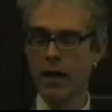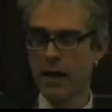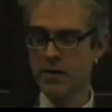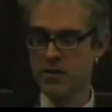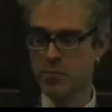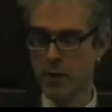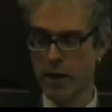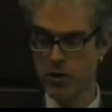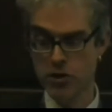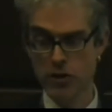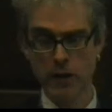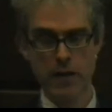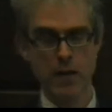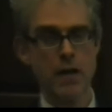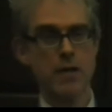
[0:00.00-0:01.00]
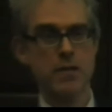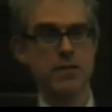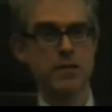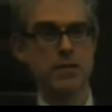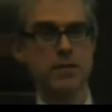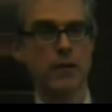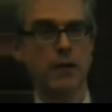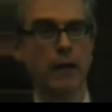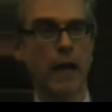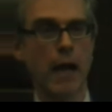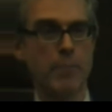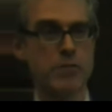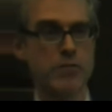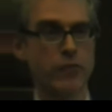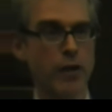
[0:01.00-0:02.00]
and especially since the
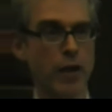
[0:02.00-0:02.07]
collapse of